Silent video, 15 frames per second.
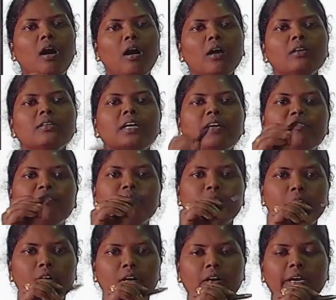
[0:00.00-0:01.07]
we are
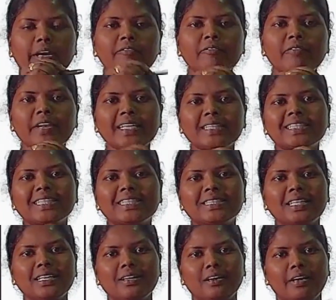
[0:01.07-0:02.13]
having 5
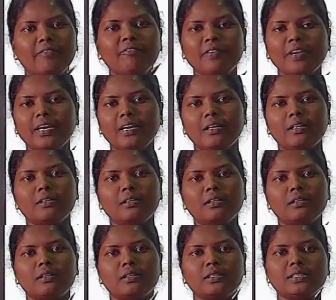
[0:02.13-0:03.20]
steps again. 5
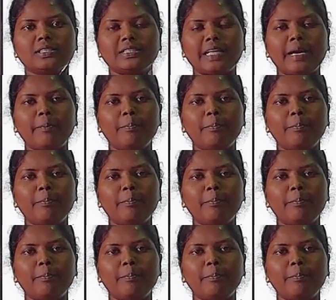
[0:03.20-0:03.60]
steps again.